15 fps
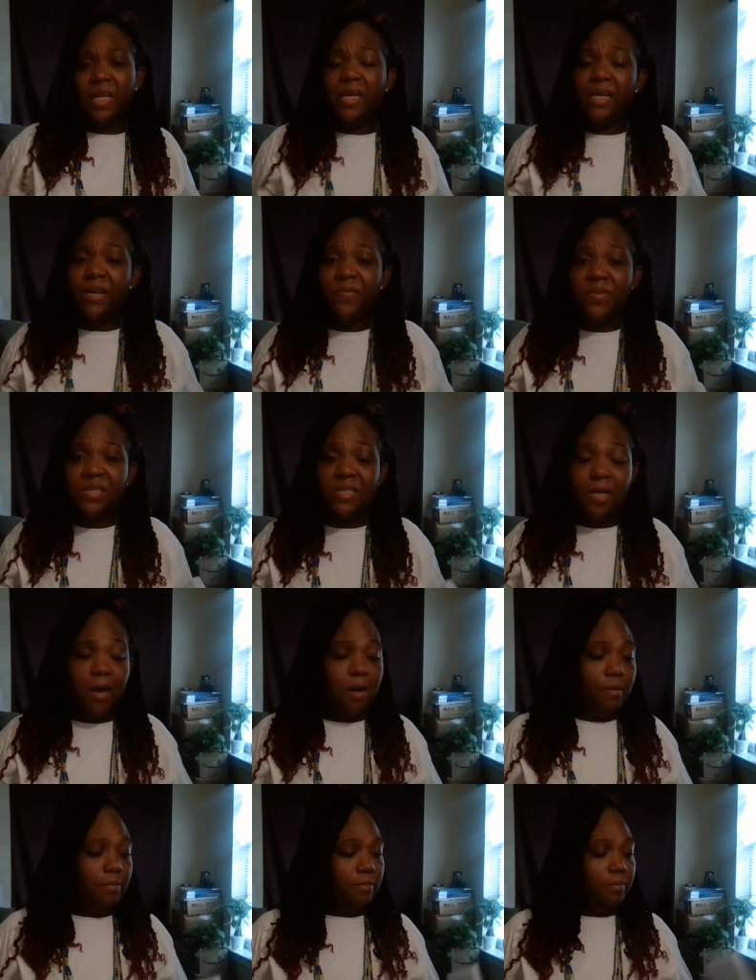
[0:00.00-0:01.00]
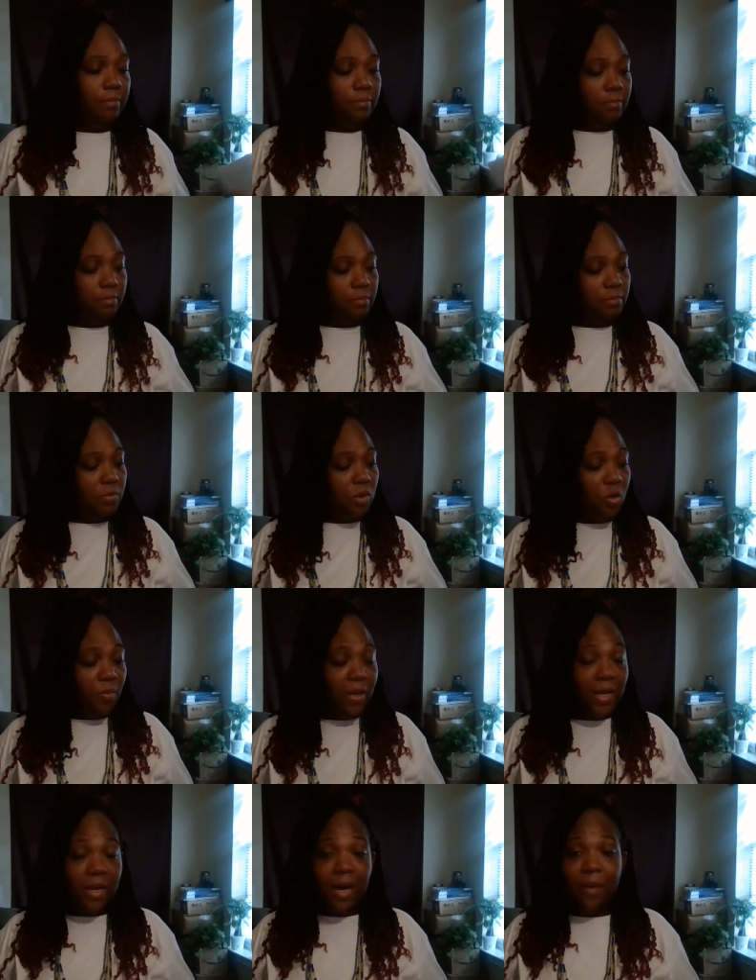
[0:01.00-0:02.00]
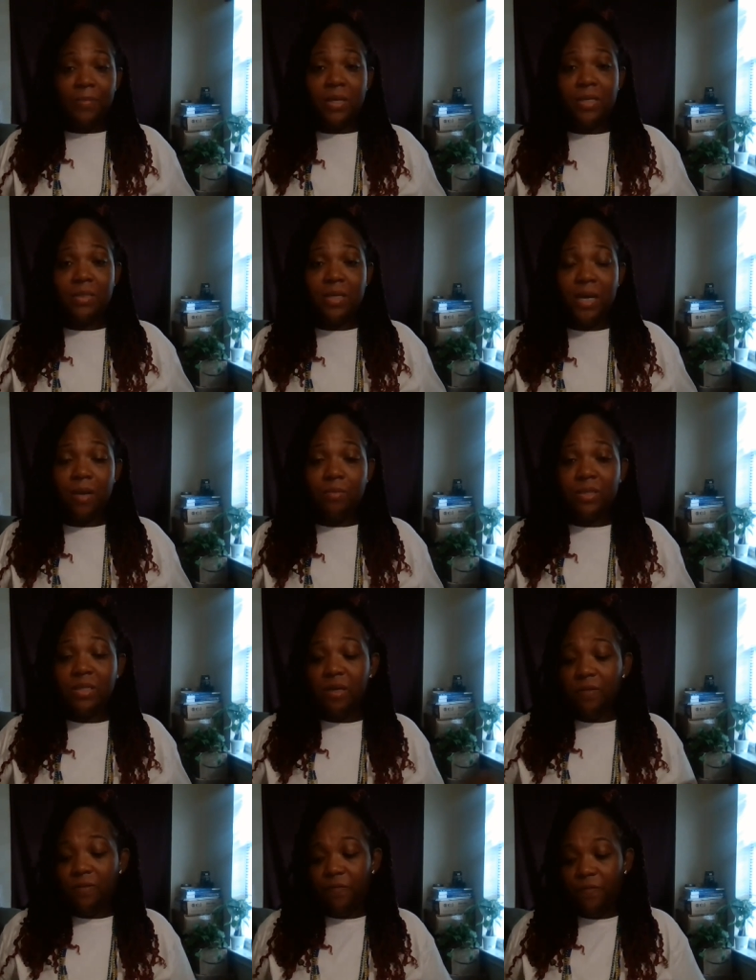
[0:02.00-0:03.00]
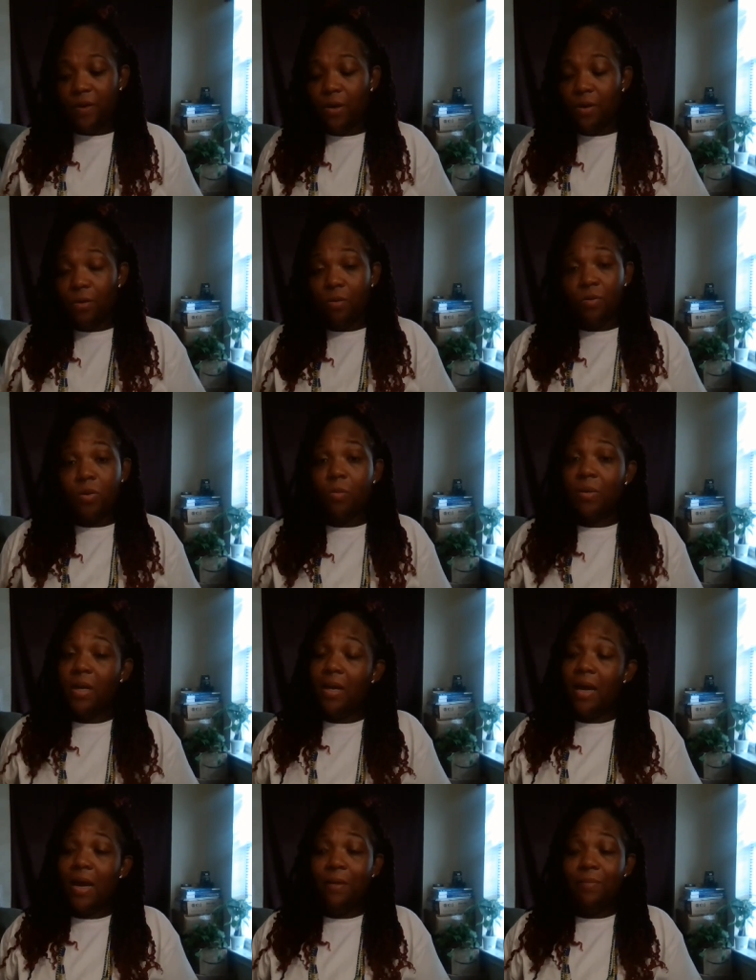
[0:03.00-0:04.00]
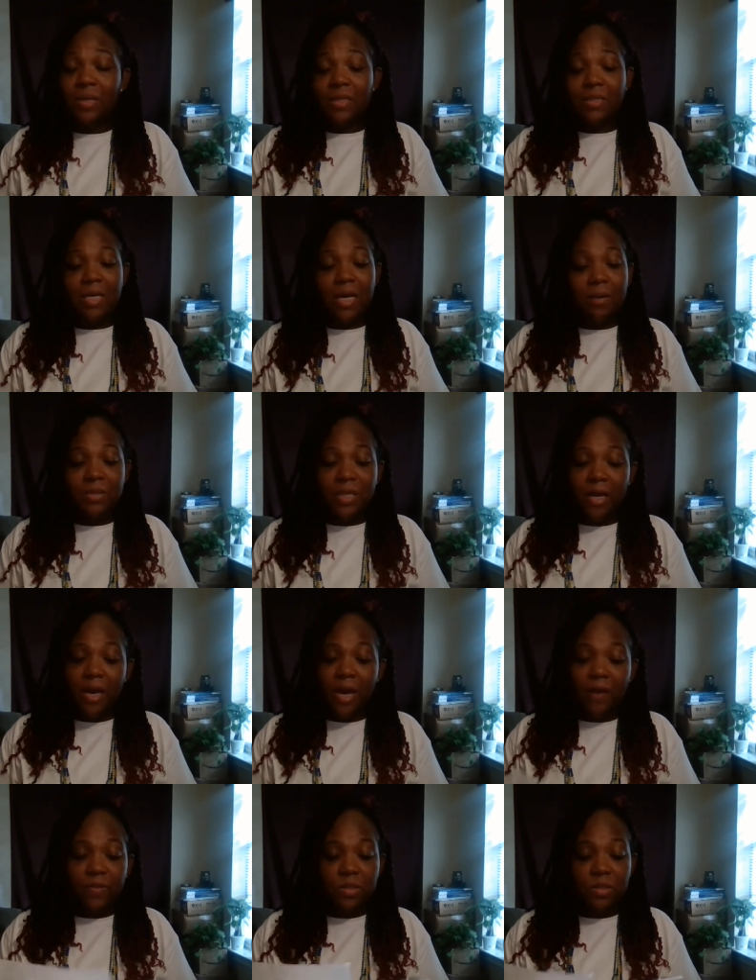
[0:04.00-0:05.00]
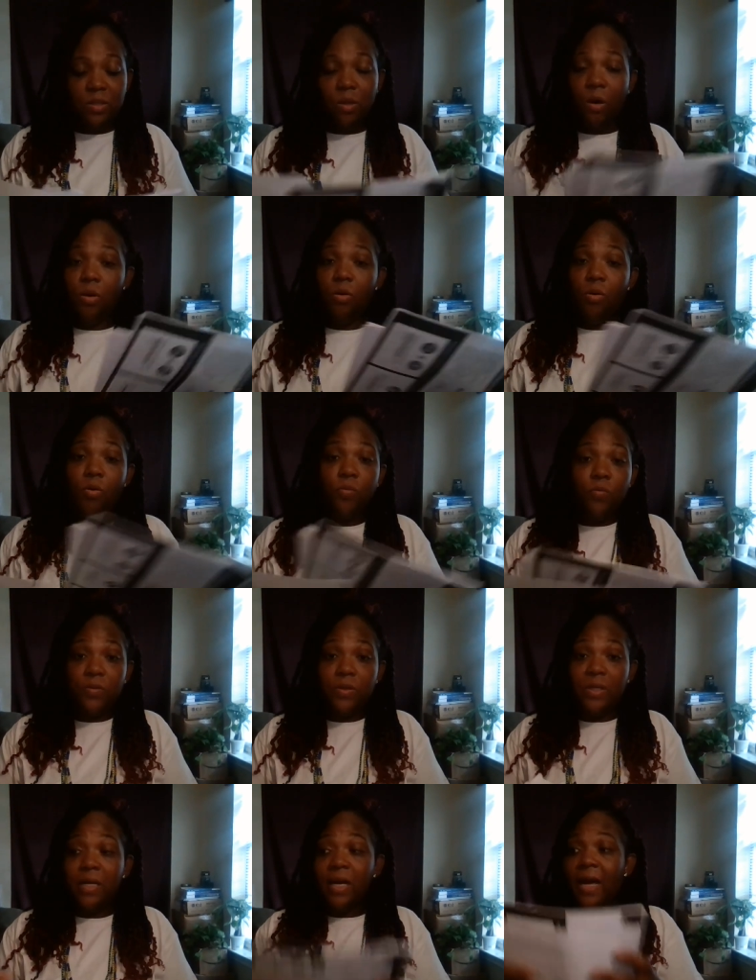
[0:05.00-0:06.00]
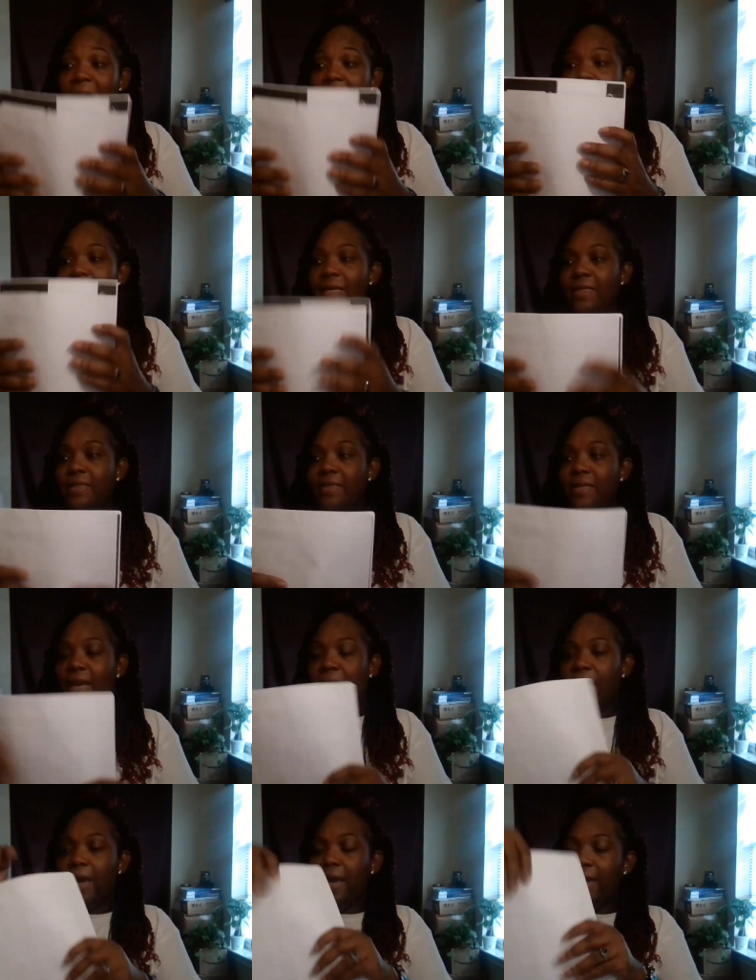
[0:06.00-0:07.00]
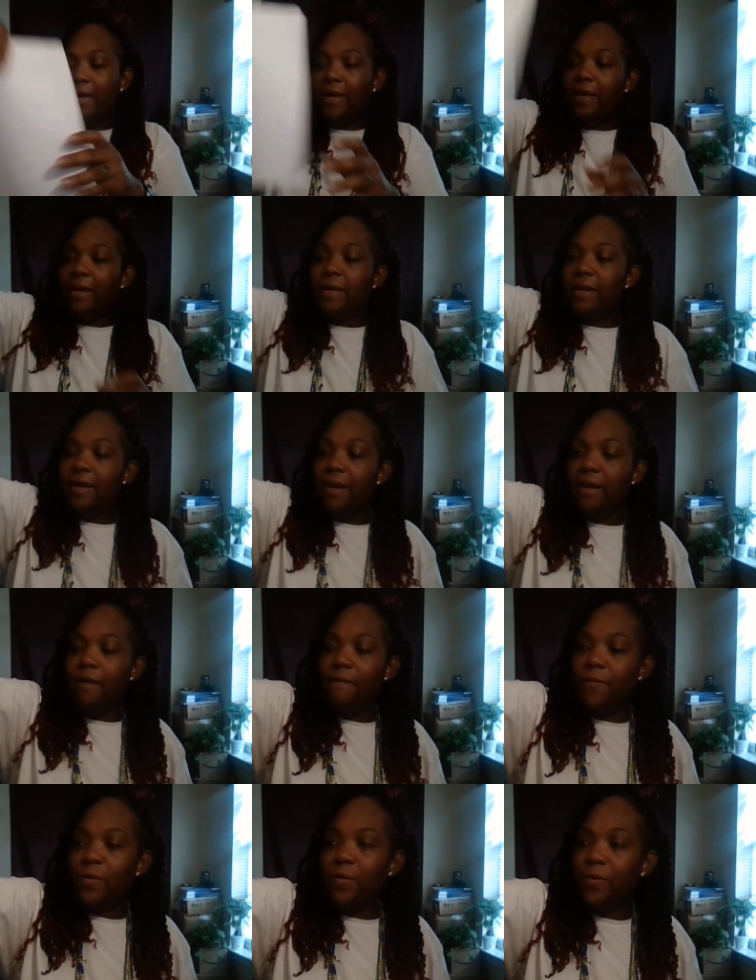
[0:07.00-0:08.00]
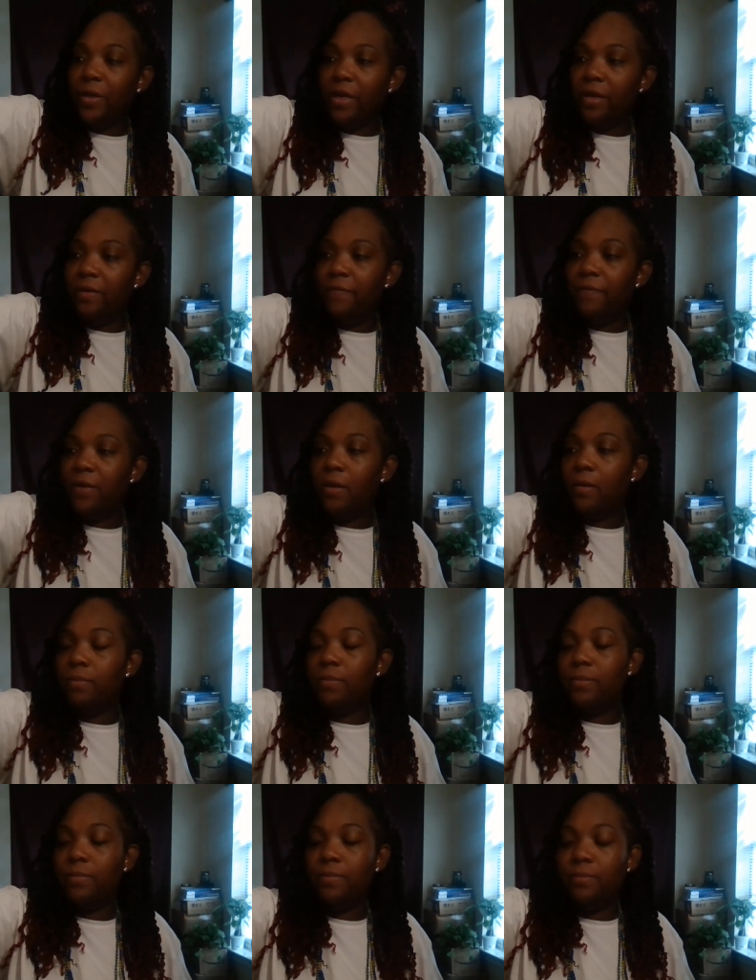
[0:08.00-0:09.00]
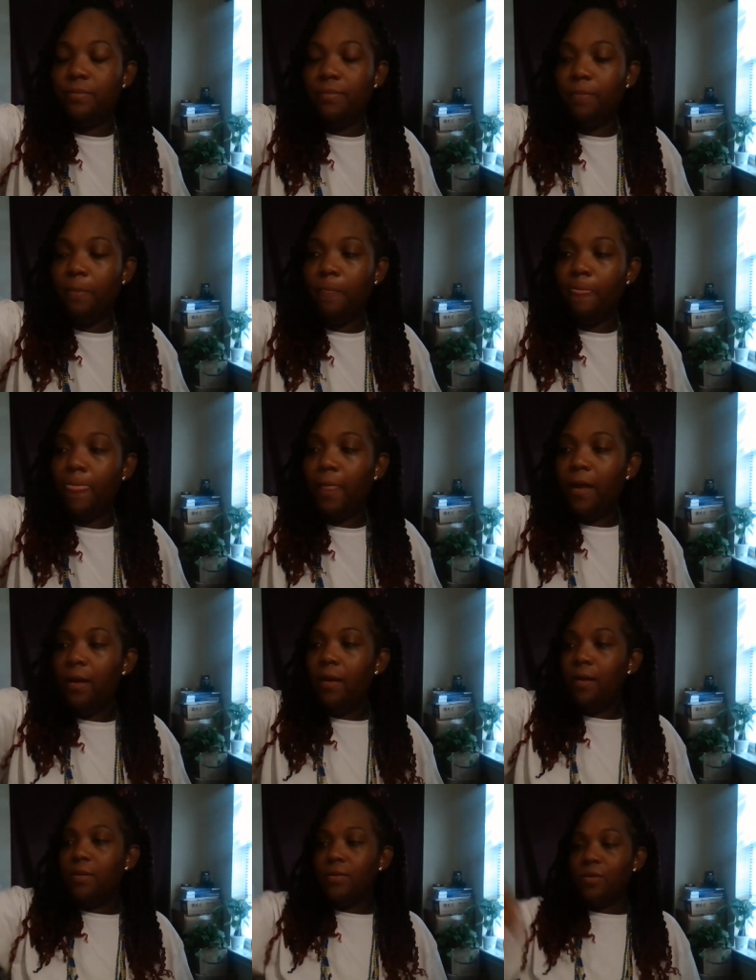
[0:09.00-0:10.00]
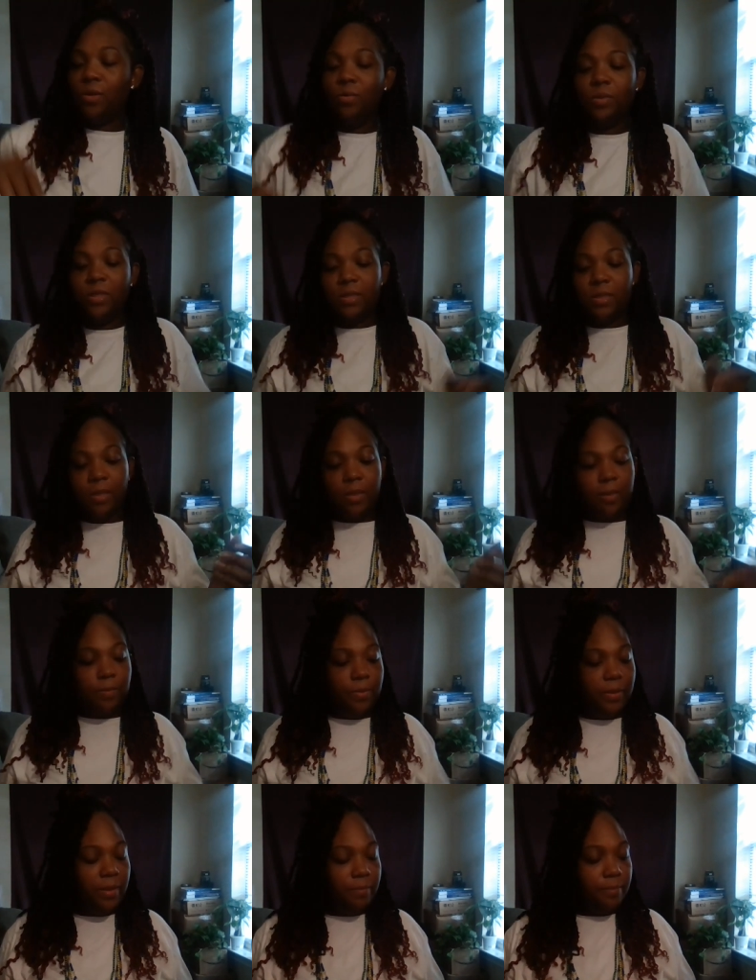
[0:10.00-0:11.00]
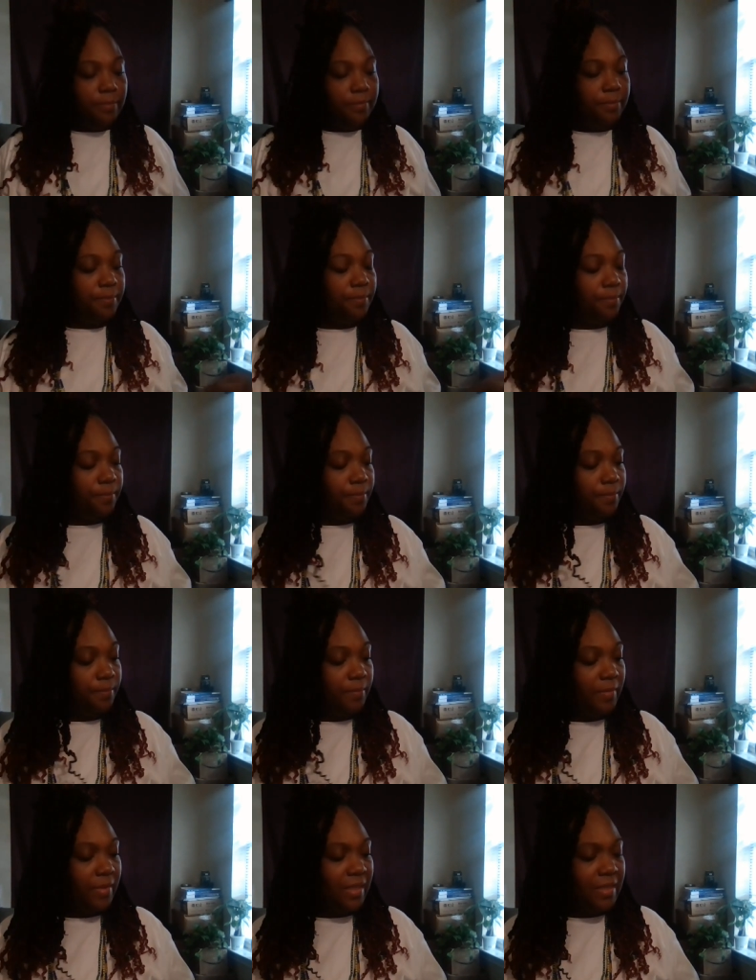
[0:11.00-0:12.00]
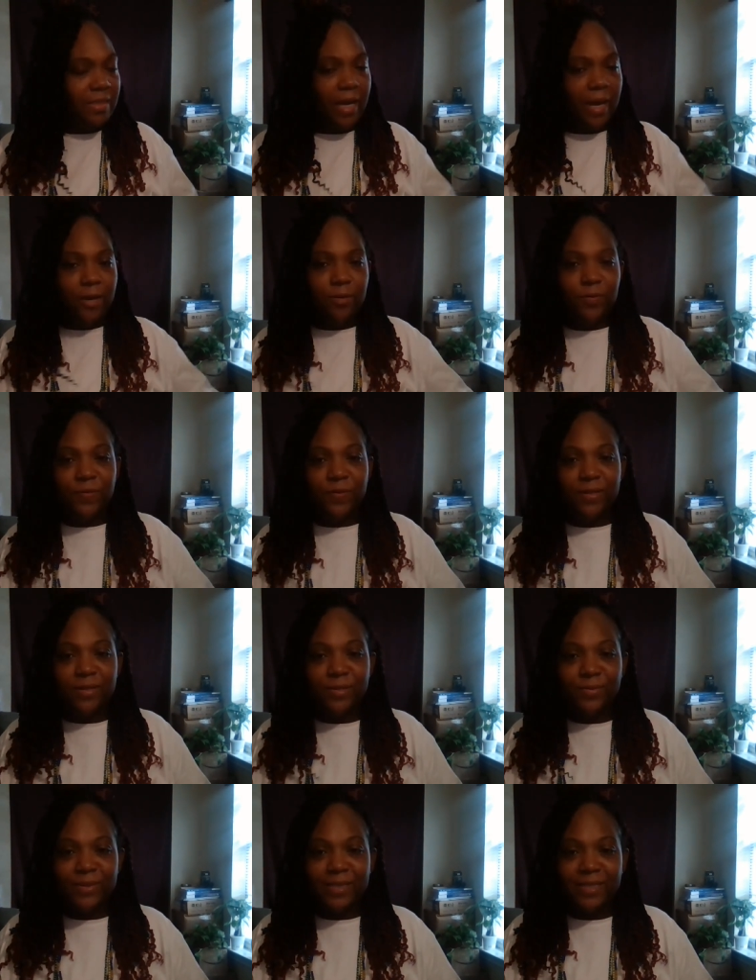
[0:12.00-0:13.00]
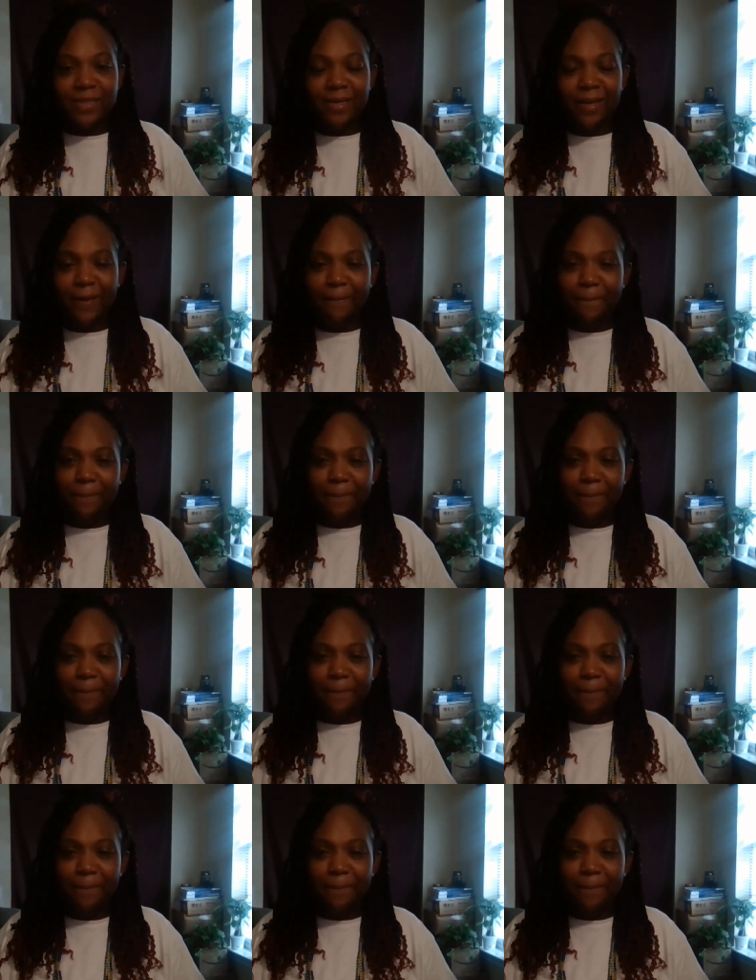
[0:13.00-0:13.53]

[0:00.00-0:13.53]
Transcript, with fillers: They never stop. No matter how many times they fail, no matter how many times they have to start over, they never give up. So what's going to be the title for this one today.